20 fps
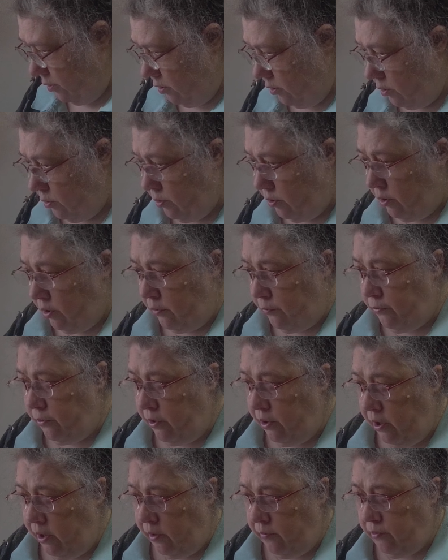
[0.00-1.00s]
If you
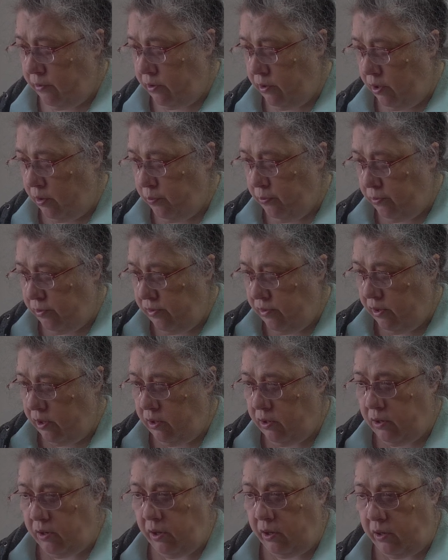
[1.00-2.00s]
have a double
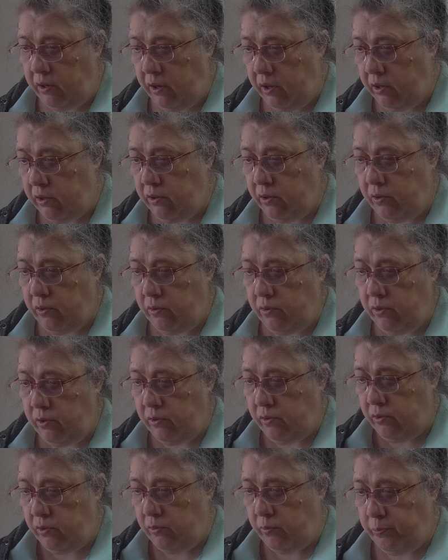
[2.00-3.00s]
sink like I do, you
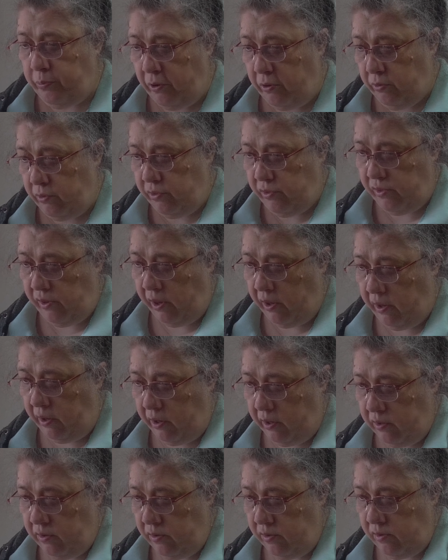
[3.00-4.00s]
do both
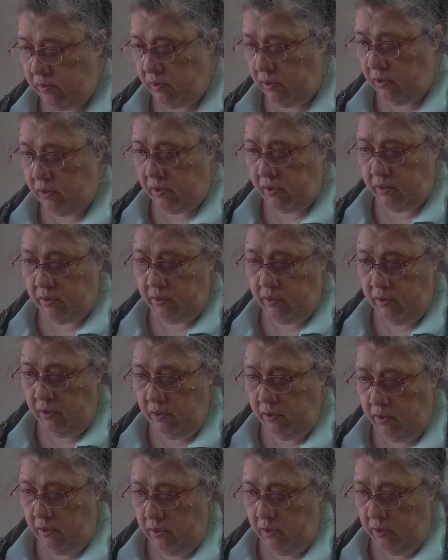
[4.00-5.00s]
sides. And
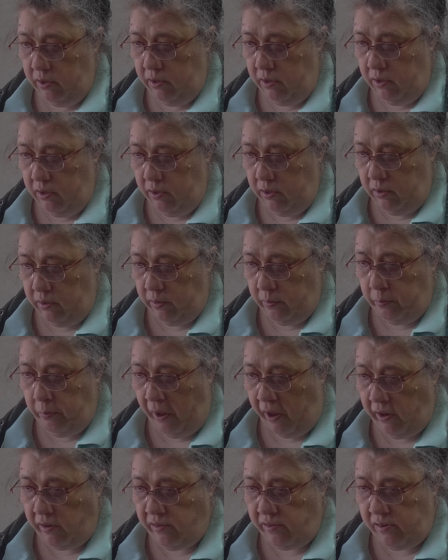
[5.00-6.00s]

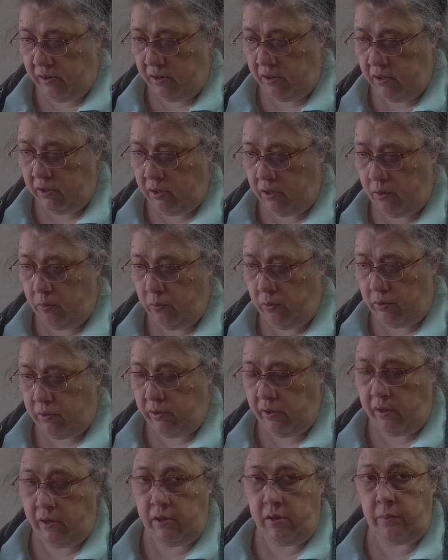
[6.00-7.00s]
my sink, it will take